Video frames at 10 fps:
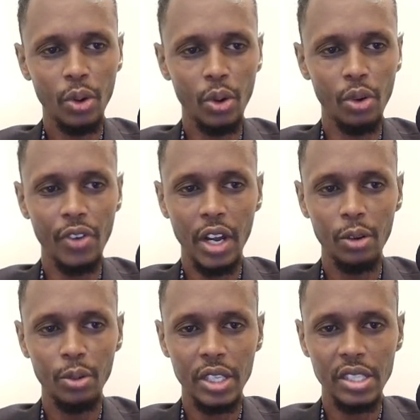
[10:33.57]
of
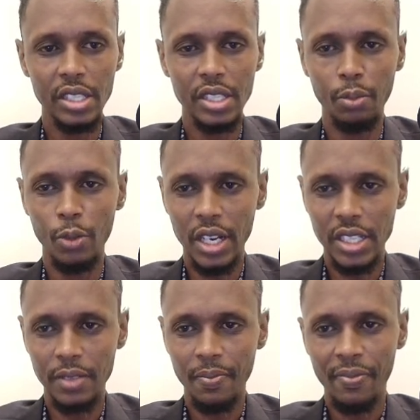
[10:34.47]
how the system works,